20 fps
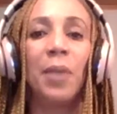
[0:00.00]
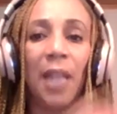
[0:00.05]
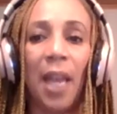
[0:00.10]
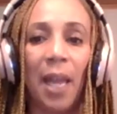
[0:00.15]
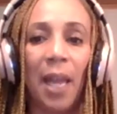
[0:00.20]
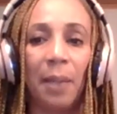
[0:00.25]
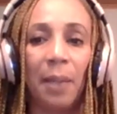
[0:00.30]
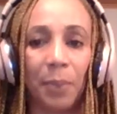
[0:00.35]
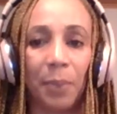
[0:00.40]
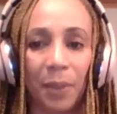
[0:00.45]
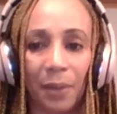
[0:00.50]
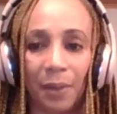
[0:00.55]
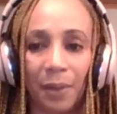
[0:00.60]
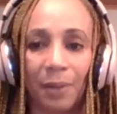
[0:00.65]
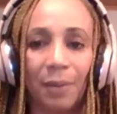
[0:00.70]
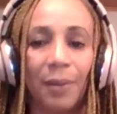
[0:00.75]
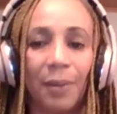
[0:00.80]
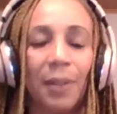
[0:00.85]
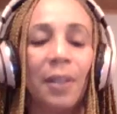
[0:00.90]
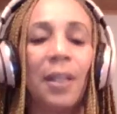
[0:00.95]
They will
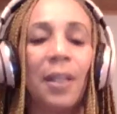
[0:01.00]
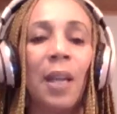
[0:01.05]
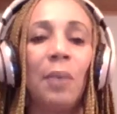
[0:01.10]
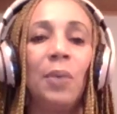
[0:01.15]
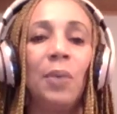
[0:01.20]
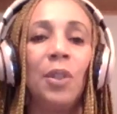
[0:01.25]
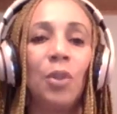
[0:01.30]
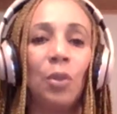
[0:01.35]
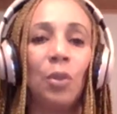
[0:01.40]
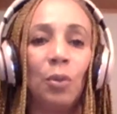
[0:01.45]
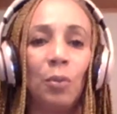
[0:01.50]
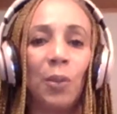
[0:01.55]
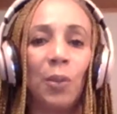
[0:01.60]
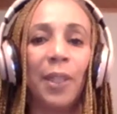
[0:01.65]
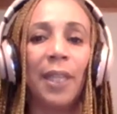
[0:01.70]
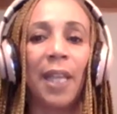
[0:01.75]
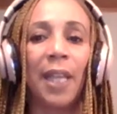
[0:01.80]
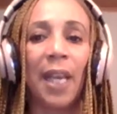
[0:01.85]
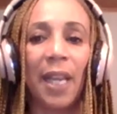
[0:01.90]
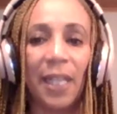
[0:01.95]
help her. They
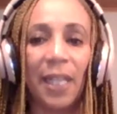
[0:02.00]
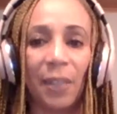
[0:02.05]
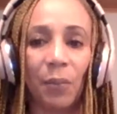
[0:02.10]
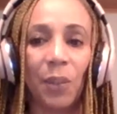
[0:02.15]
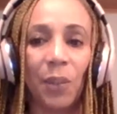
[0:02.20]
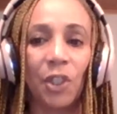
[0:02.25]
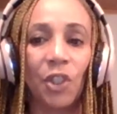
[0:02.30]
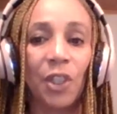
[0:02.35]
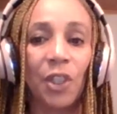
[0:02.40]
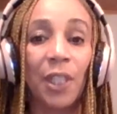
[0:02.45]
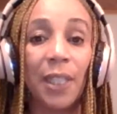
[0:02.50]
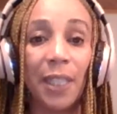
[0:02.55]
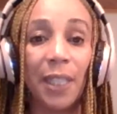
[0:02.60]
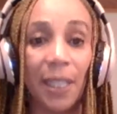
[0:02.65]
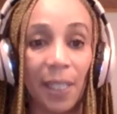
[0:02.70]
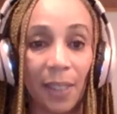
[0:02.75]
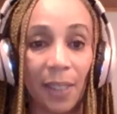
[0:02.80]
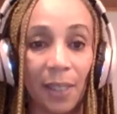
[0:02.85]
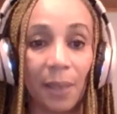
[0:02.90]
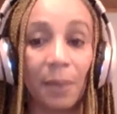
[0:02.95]
will do what
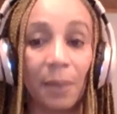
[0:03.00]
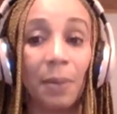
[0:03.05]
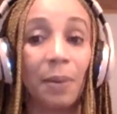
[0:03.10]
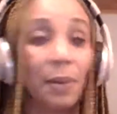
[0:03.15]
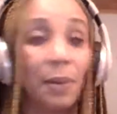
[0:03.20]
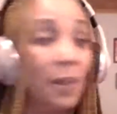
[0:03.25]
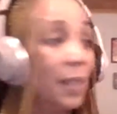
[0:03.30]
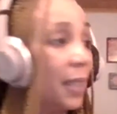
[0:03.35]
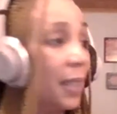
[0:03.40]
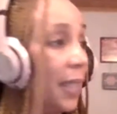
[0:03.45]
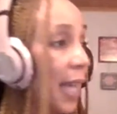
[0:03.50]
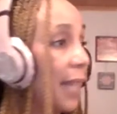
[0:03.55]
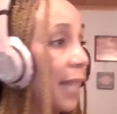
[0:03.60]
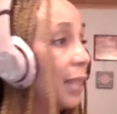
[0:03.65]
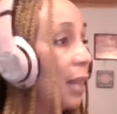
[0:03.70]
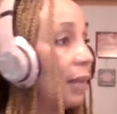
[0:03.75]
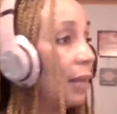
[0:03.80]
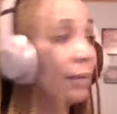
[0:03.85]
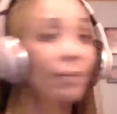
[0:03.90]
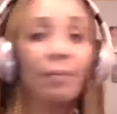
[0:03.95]
she needs to
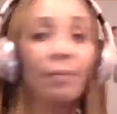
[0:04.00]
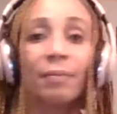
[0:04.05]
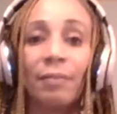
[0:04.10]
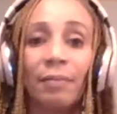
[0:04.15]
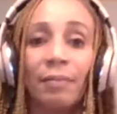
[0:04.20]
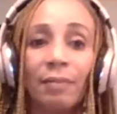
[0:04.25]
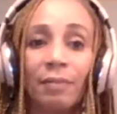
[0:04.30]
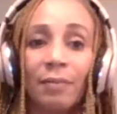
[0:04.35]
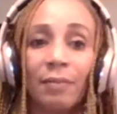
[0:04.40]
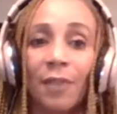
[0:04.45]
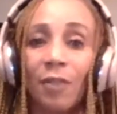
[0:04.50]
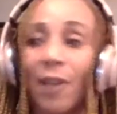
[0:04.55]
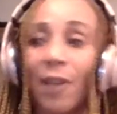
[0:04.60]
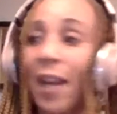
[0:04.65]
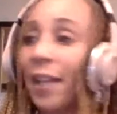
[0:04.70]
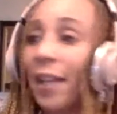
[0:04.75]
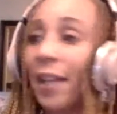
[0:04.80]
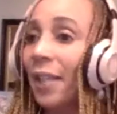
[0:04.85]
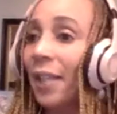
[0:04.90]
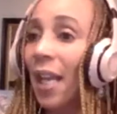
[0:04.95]
get done.
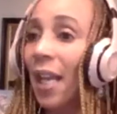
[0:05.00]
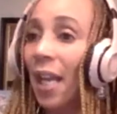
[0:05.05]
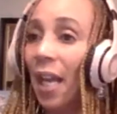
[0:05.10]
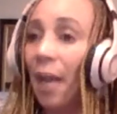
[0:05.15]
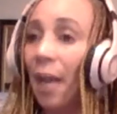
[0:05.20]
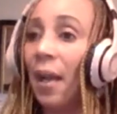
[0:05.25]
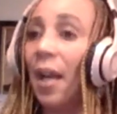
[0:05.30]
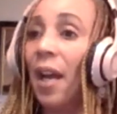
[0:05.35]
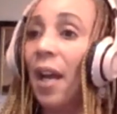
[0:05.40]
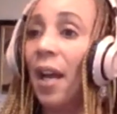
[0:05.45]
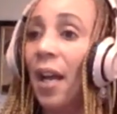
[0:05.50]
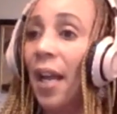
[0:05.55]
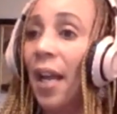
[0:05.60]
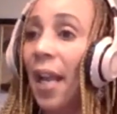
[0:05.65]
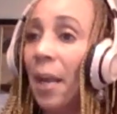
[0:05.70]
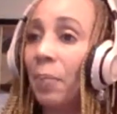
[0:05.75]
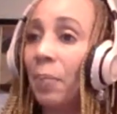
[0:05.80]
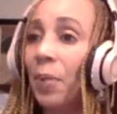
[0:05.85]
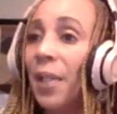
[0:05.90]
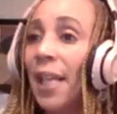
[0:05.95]
Right?
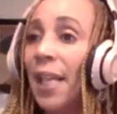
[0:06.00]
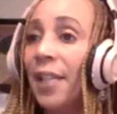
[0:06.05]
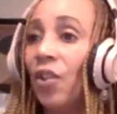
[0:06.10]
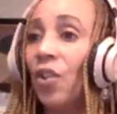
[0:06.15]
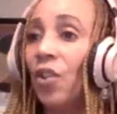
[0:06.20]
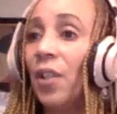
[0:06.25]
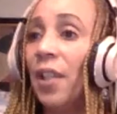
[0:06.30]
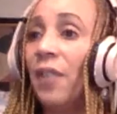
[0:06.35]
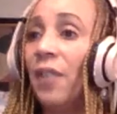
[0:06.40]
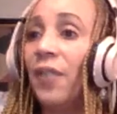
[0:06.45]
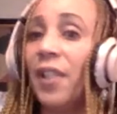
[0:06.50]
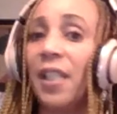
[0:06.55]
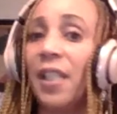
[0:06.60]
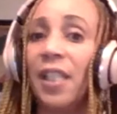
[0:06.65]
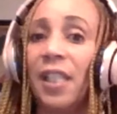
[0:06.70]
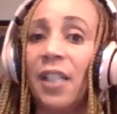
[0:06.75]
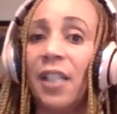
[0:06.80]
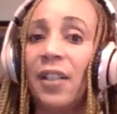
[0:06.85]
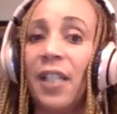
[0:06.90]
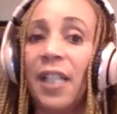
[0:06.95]
April, as you leave us,
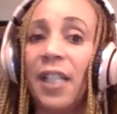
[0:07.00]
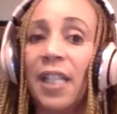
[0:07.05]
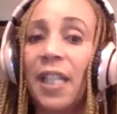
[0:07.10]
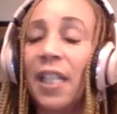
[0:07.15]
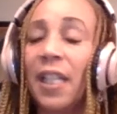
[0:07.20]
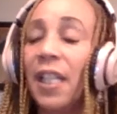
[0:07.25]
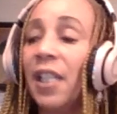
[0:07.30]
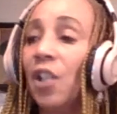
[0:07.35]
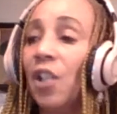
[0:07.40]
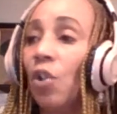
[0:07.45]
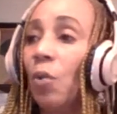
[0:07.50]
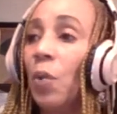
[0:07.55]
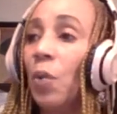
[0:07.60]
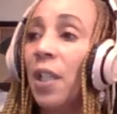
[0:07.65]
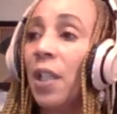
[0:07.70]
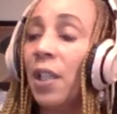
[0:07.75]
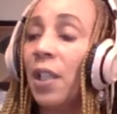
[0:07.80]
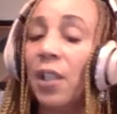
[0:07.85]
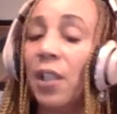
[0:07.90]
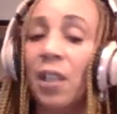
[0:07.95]
is there anything else you want
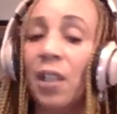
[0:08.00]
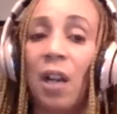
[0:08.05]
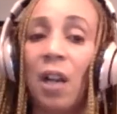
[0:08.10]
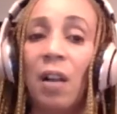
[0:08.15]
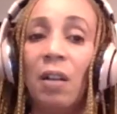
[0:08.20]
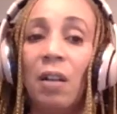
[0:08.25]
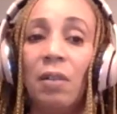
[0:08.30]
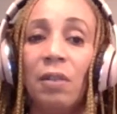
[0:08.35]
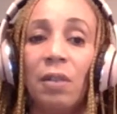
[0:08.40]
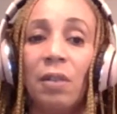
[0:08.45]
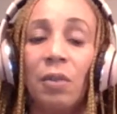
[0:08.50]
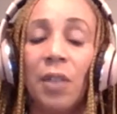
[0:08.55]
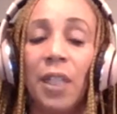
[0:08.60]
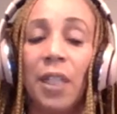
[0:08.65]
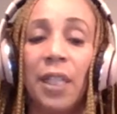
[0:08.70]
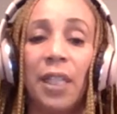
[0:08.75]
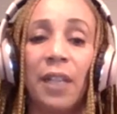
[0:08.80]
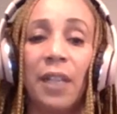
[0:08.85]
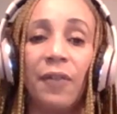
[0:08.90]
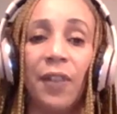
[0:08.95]
us to know? You want
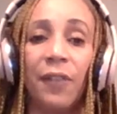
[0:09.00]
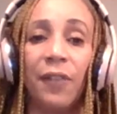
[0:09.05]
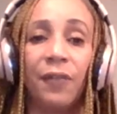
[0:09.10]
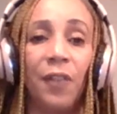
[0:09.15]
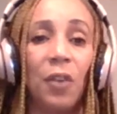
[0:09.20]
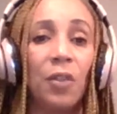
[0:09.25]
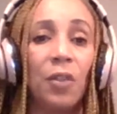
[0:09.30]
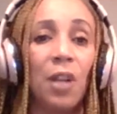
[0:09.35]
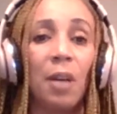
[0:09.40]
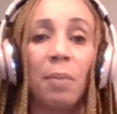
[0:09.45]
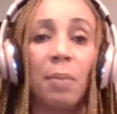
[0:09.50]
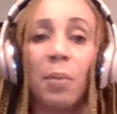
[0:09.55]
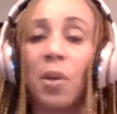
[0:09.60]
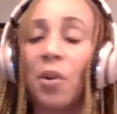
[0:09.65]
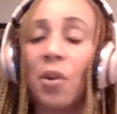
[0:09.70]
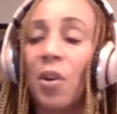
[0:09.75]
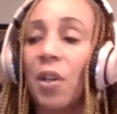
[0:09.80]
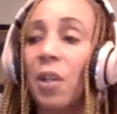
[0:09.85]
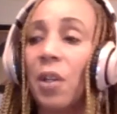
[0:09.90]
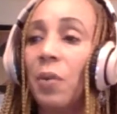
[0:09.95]
to leave a phone number,
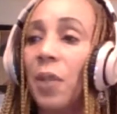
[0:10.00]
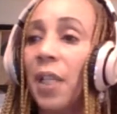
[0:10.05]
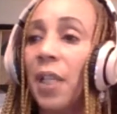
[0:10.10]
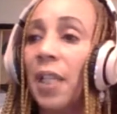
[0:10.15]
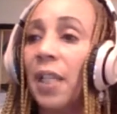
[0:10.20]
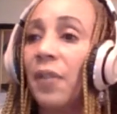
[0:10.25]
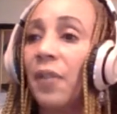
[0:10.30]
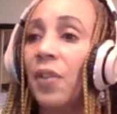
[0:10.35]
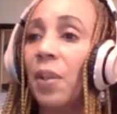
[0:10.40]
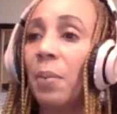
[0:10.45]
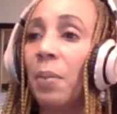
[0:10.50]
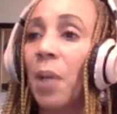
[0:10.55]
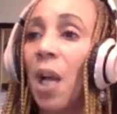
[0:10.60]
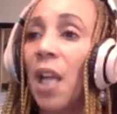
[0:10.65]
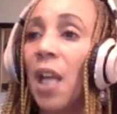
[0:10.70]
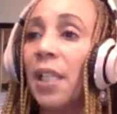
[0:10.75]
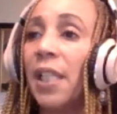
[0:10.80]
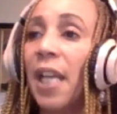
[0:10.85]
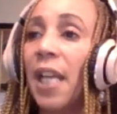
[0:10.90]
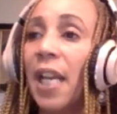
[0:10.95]
or you want to leave some
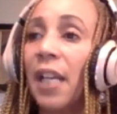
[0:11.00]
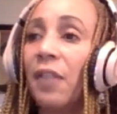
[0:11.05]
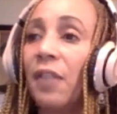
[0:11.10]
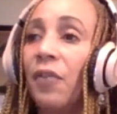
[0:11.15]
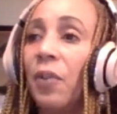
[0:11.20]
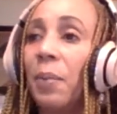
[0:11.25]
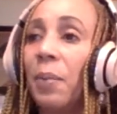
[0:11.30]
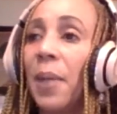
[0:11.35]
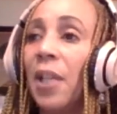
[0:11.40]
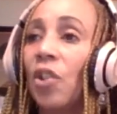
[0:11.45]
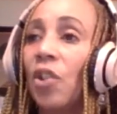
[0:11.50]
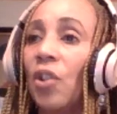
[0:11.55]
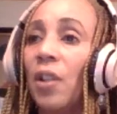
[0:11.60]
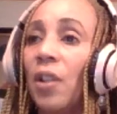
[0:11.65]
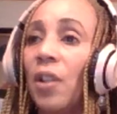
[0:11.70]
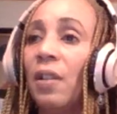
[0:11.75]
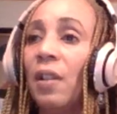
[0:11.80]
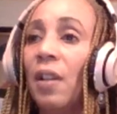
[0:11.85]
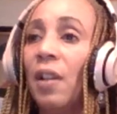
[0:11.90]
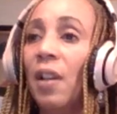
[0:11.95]
contact
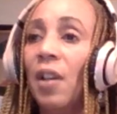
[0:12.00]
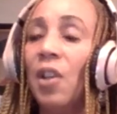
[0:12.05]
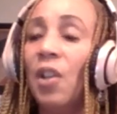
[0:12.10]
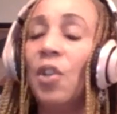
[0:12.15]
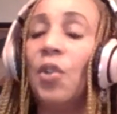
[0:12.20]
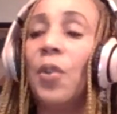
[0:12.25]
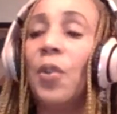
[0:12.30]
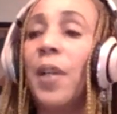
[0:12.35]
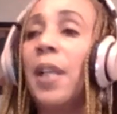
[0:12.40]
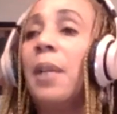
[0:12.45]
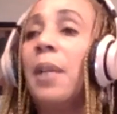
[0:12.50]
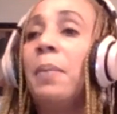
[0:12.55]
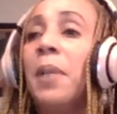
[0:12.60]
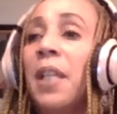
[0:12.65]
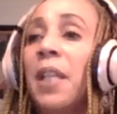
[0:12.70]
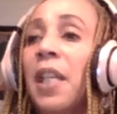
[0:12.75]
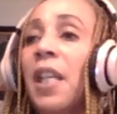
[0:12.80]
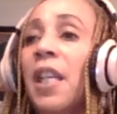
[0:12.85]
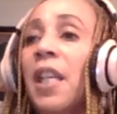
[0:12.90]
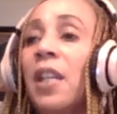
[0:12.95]
information so
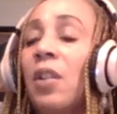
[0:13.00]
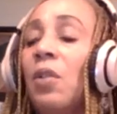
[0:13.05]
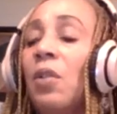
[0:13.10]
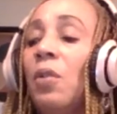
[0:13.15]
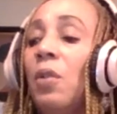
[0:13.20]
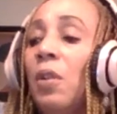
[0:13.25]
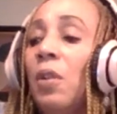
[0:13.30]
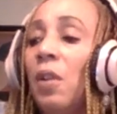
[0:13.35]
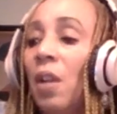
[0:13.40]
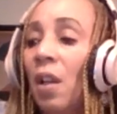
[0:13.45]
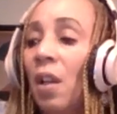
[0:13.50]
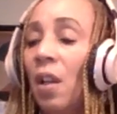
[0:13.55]
anybody can go,